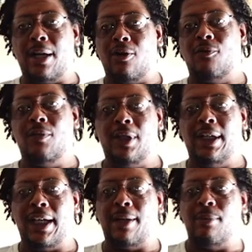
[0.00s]
don't really
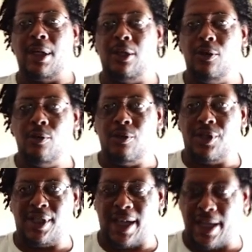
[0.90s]
like my
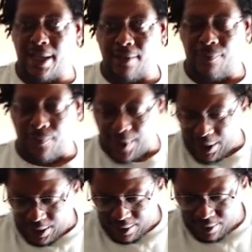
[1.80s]
clothes tight
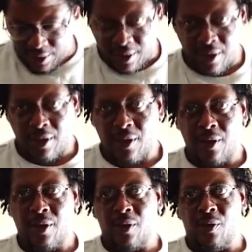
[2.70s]
fitting
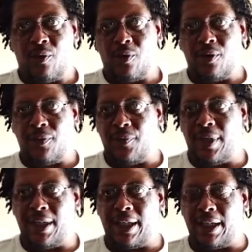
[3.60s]
or
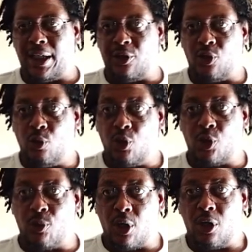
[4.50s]
feeling like they too
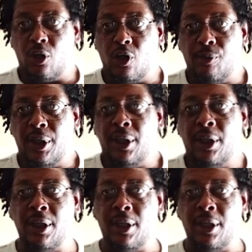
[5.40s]
small on me.